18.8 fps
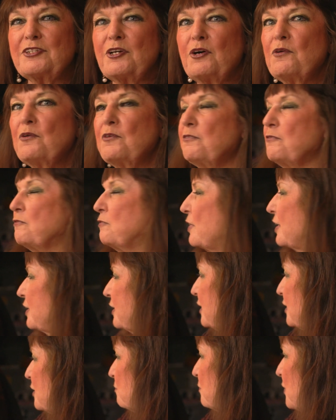so
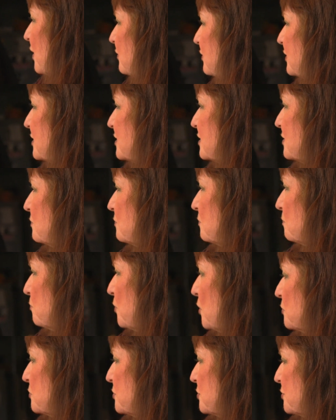funny about this
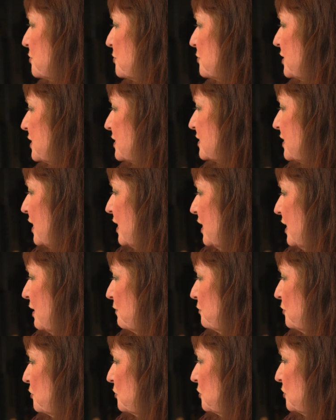poster is
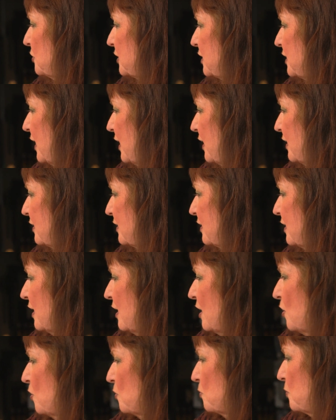if you look at
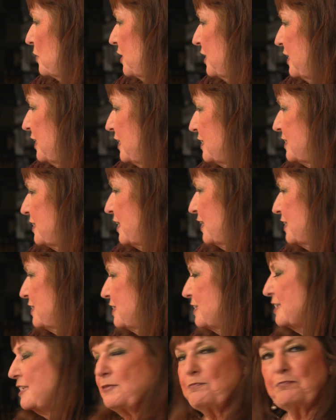when he
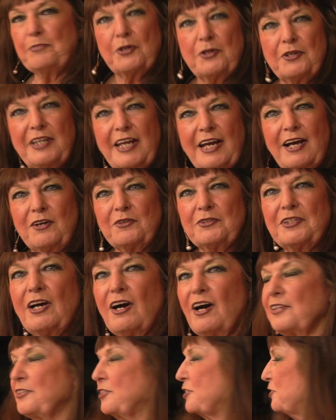takes his burnout on